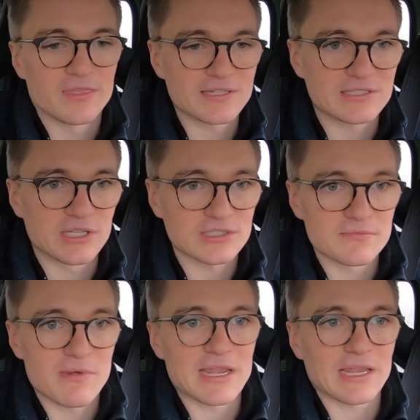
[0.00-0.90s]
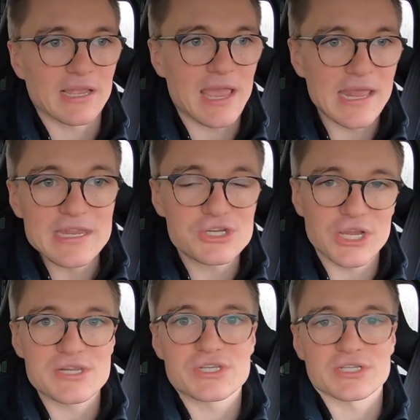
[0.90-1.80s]
this doesn't make any
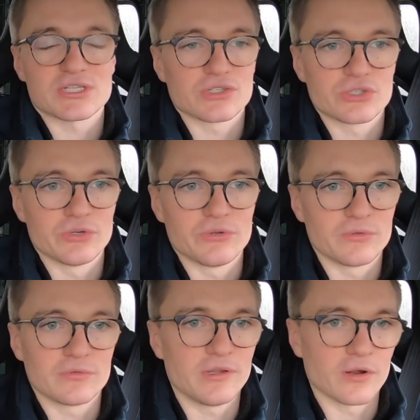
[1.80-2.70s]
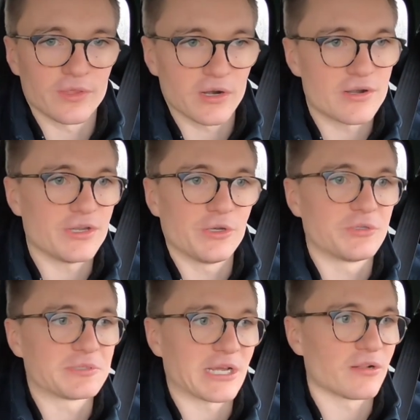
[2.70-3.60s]
changes to, you know, the current
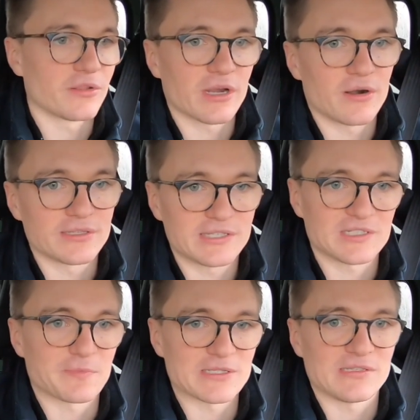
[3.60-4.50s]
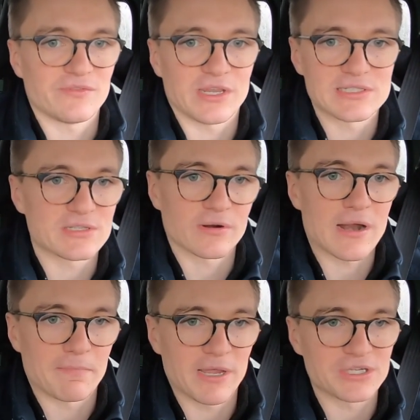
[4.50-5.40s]
YouTube channel, the current TirsbaekTV
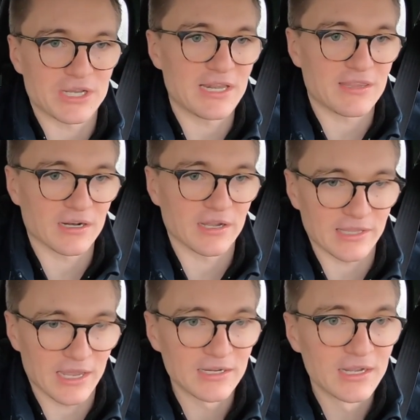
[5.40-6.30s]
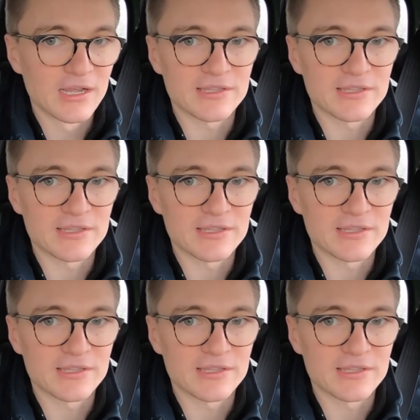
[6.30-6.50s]
Instagram page, anything like that.